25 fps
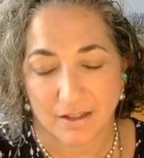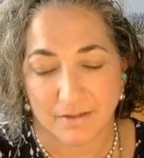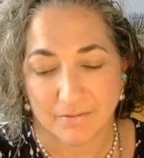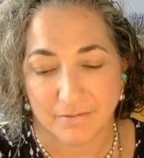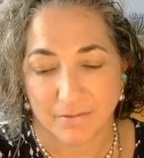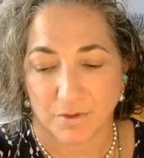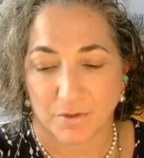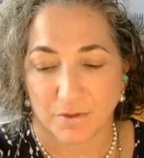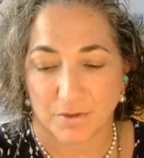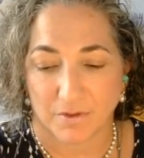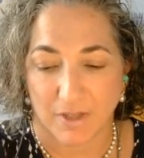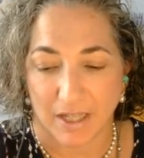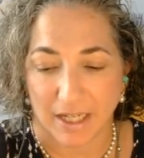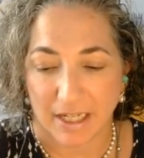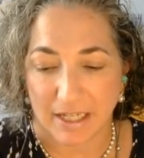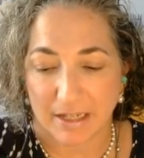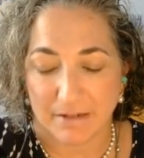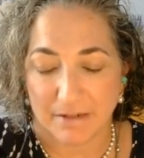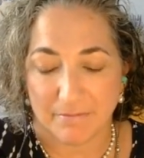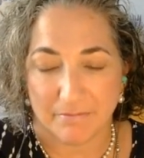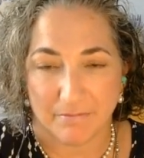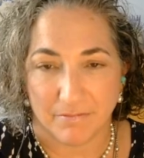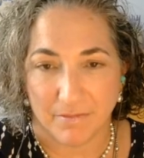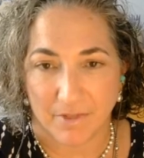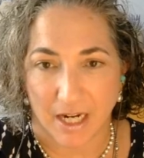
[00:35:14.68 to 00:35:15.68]
sort of like
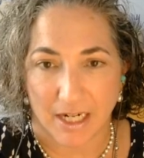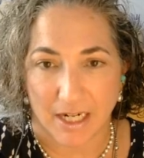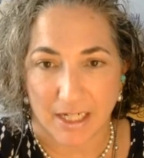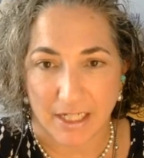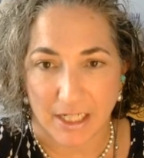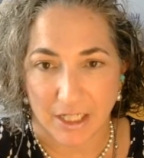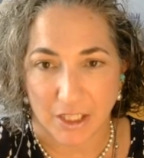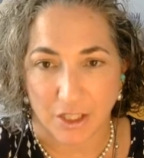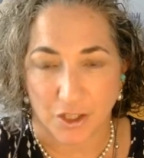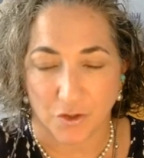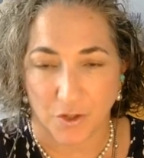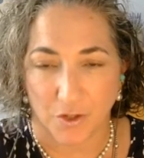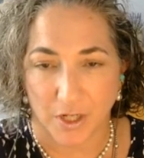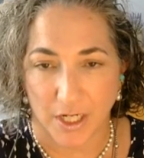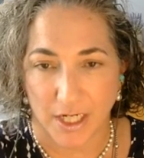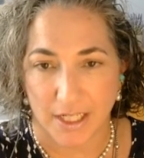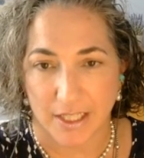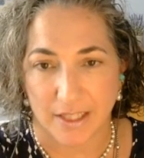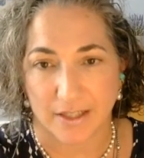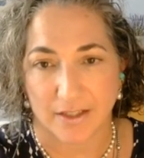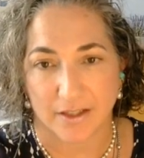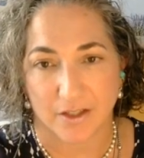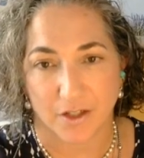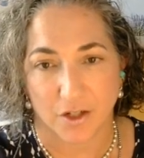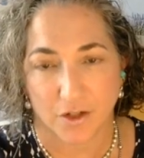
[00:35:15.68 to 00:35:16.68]
at 90
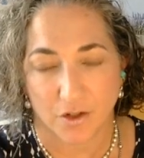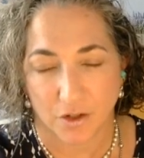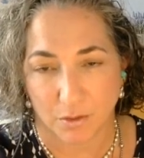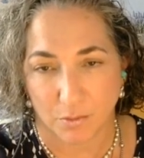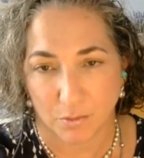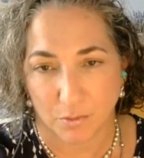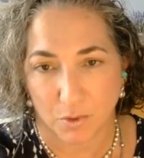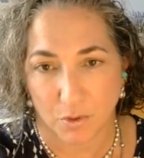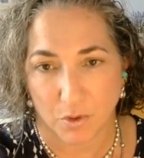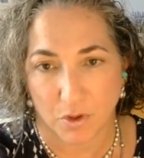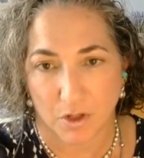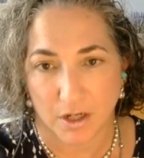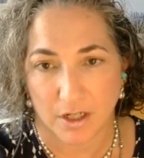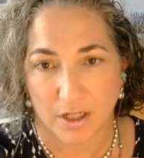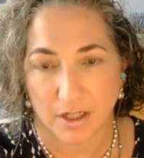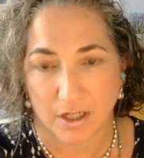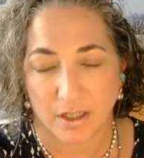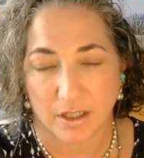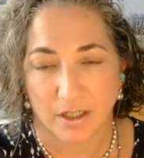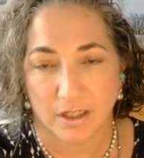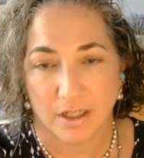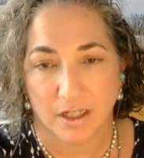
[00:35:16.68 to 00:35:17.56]
degrees to your board.